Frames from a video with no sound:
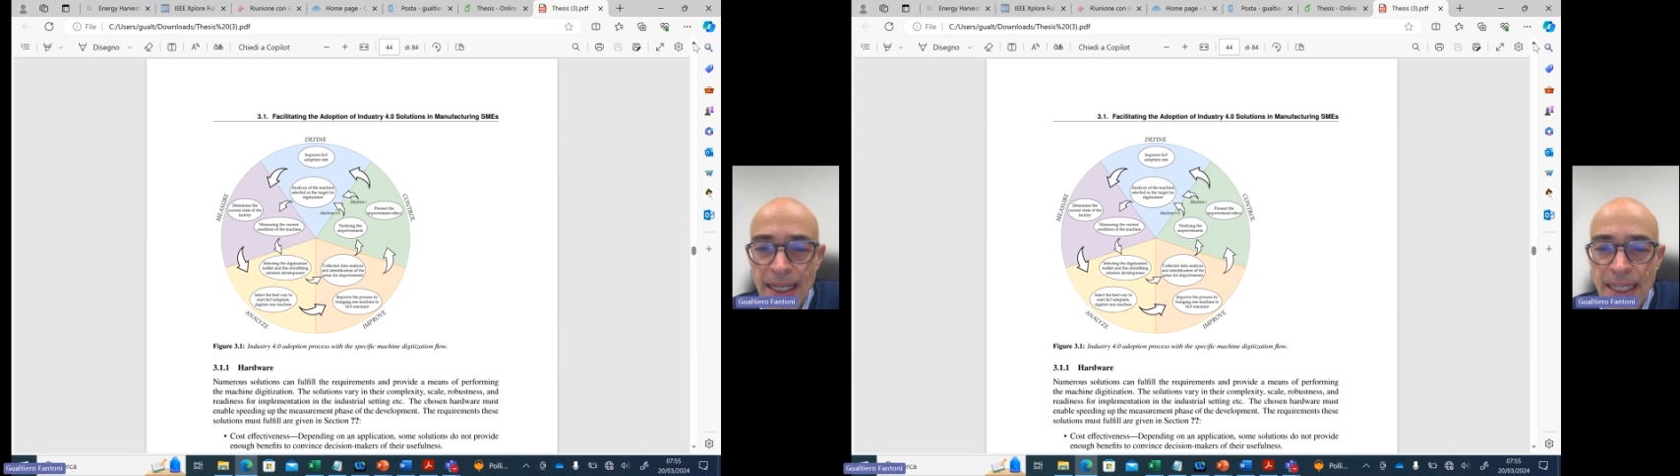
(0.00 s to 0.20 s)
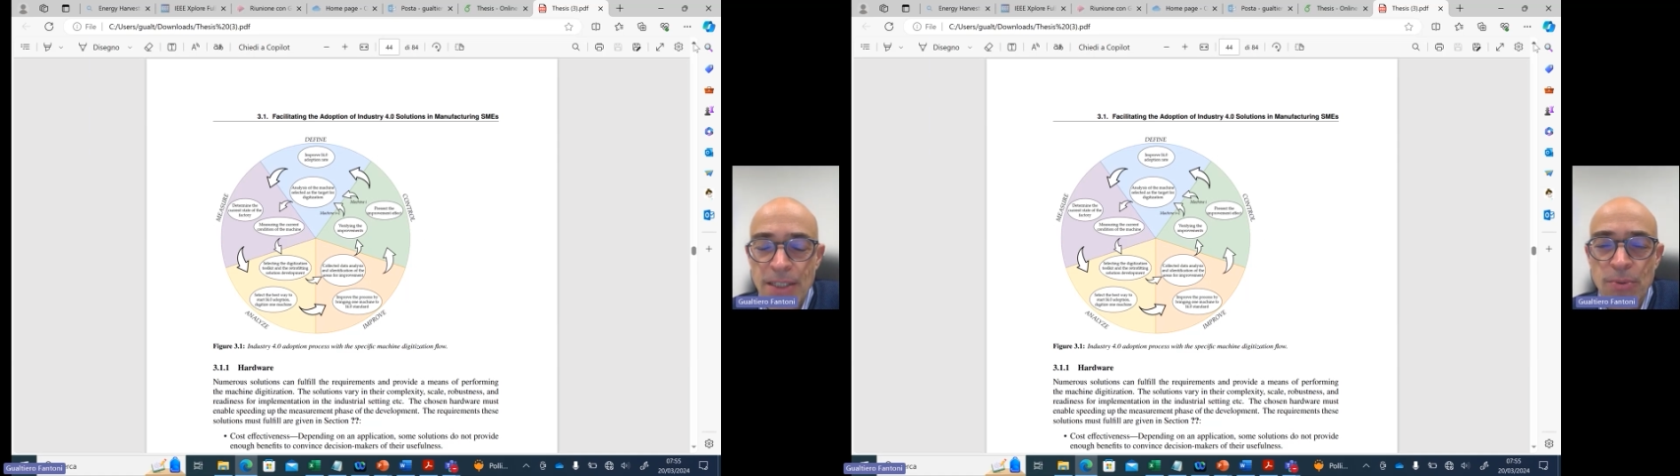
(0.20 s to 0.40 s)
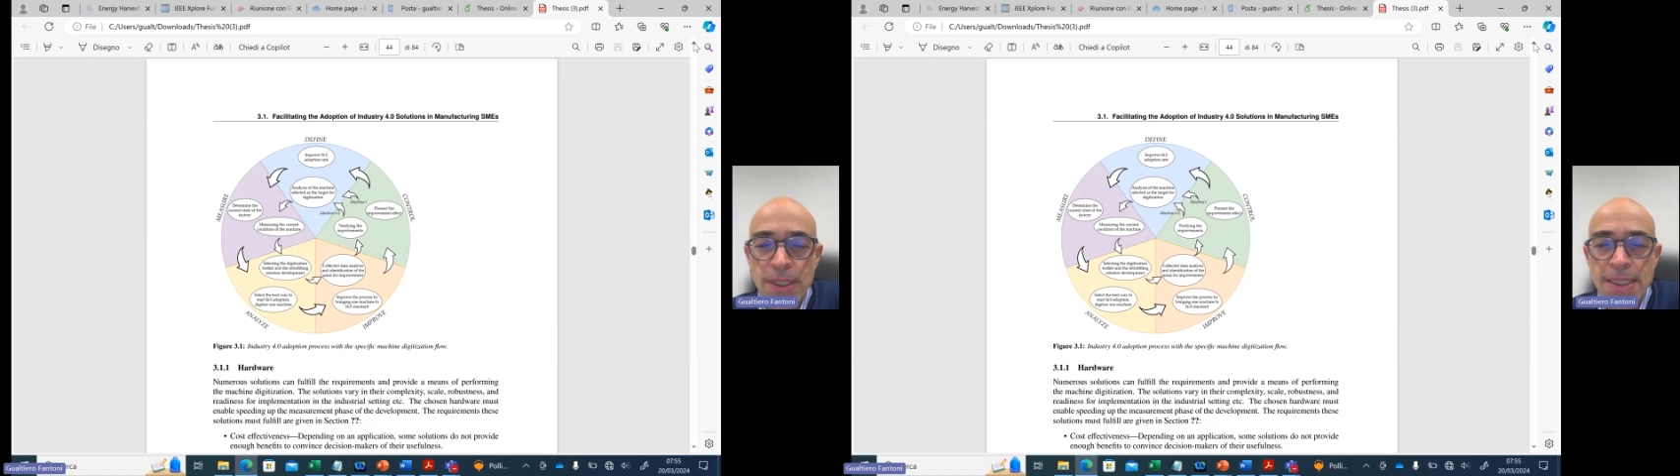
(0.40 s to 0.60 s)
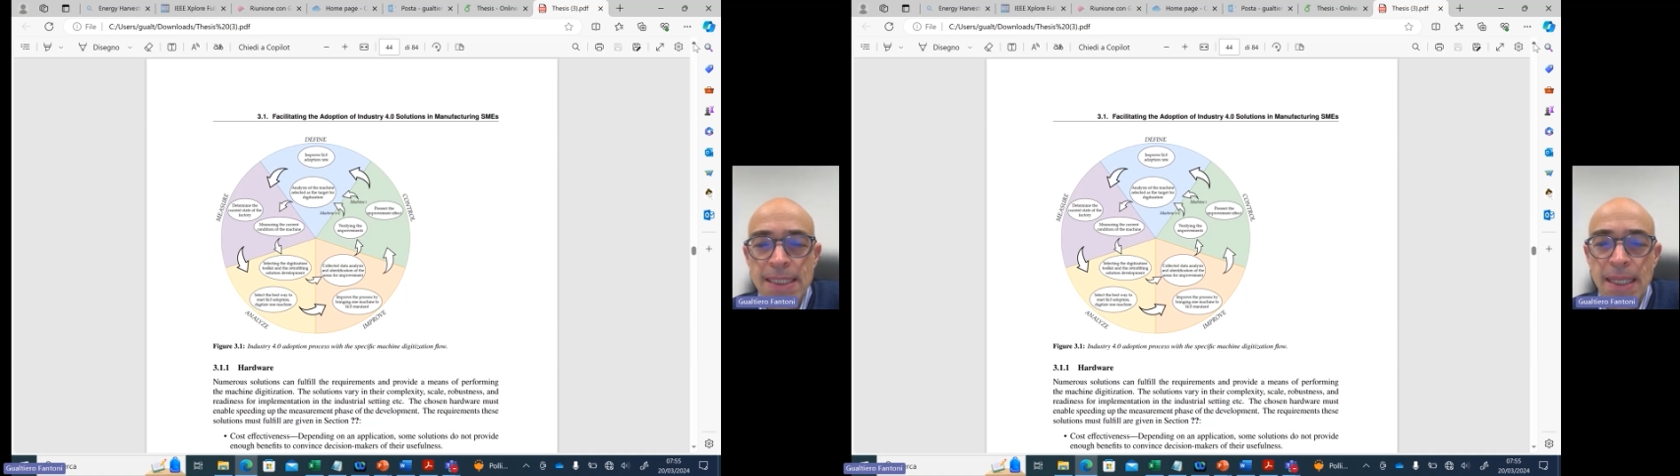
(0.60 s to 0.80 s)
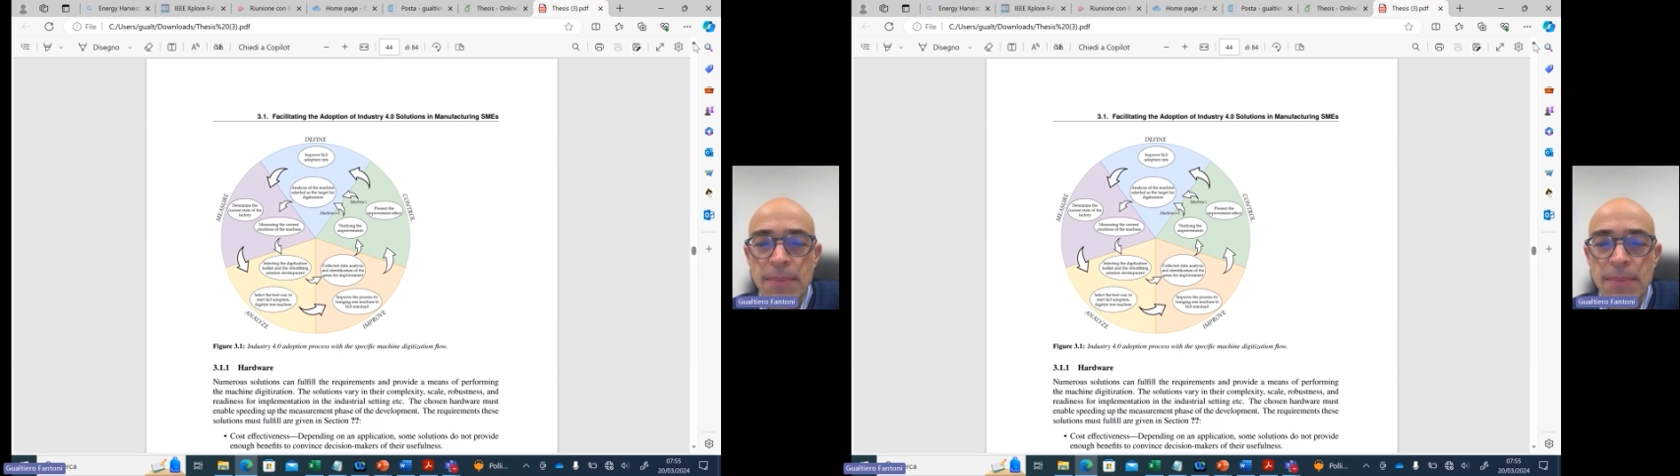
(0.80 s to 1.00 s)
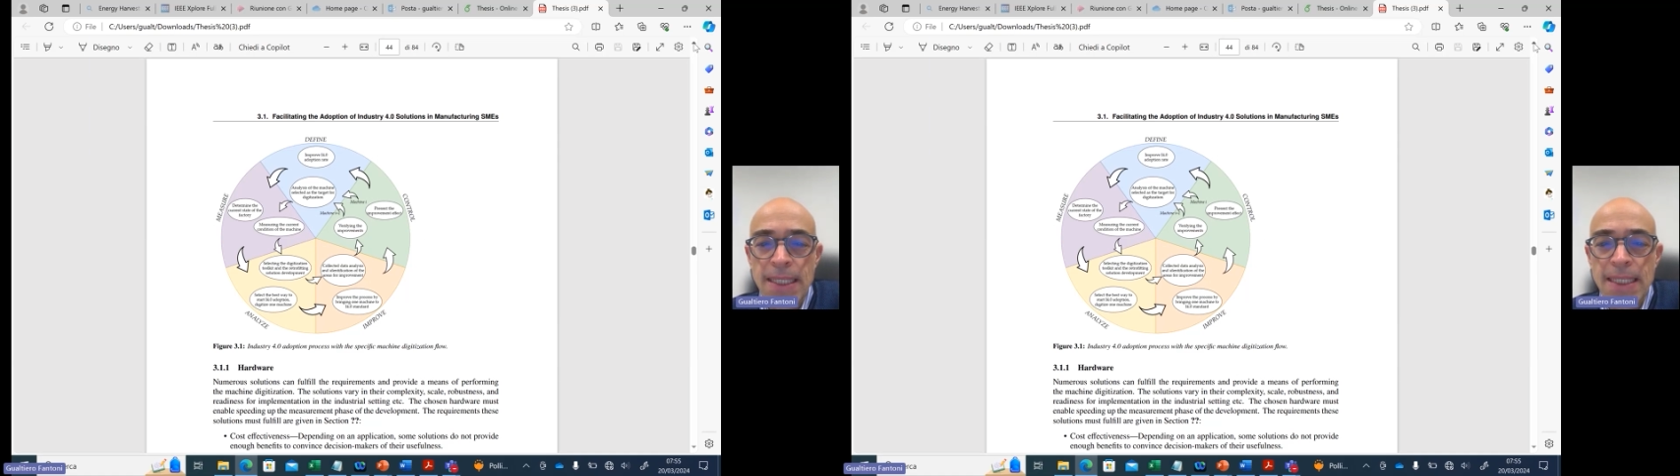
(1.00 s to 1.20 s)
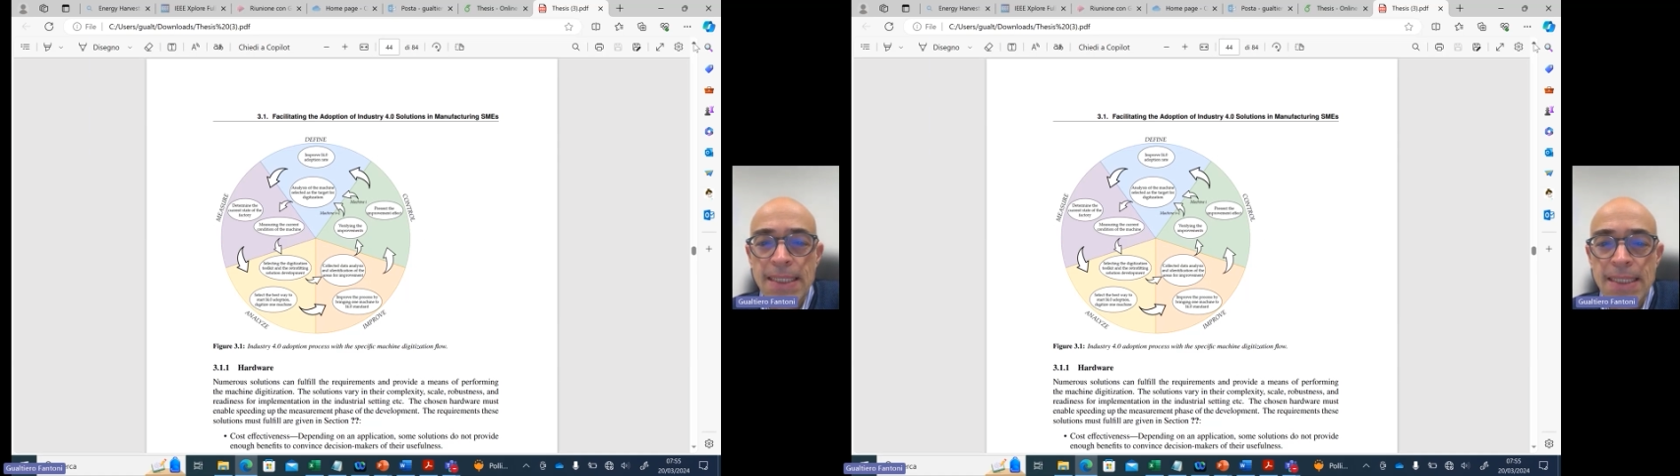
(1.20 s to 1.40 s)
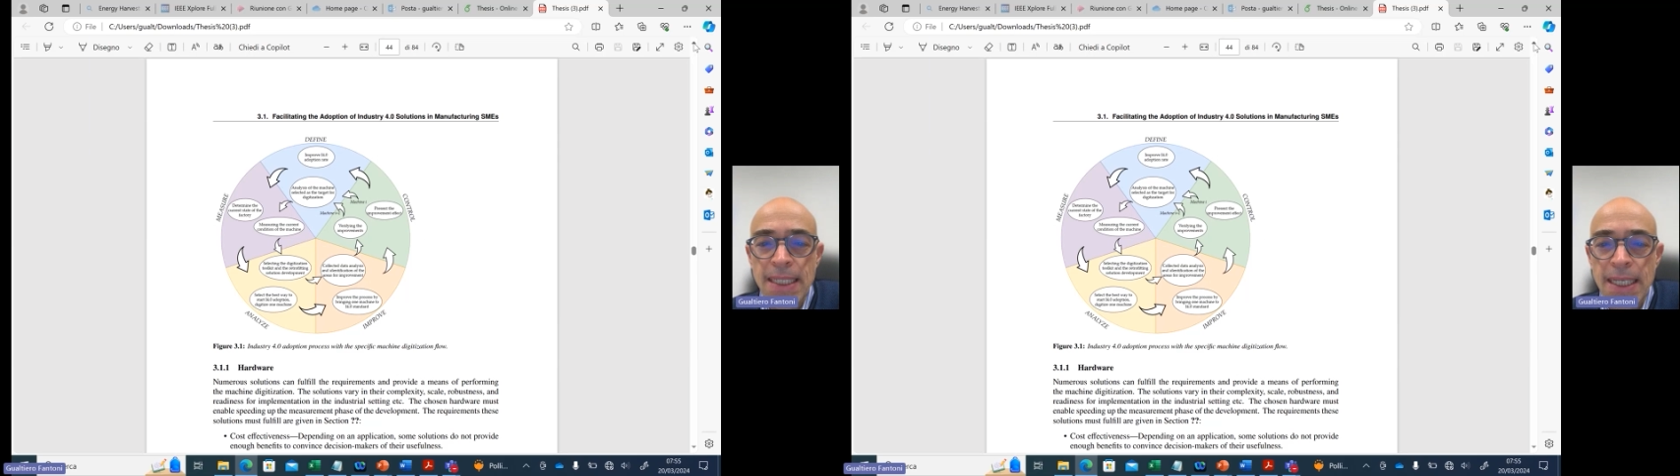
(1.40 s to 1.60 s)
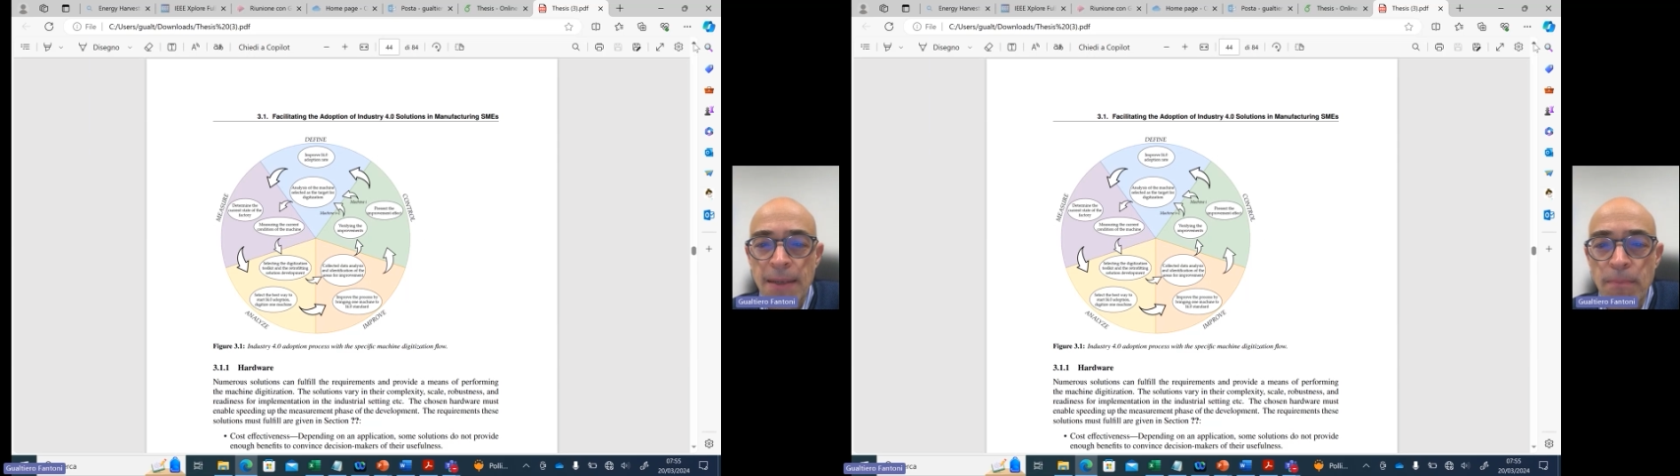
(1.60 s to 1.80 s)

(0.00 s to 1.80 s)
into a system that is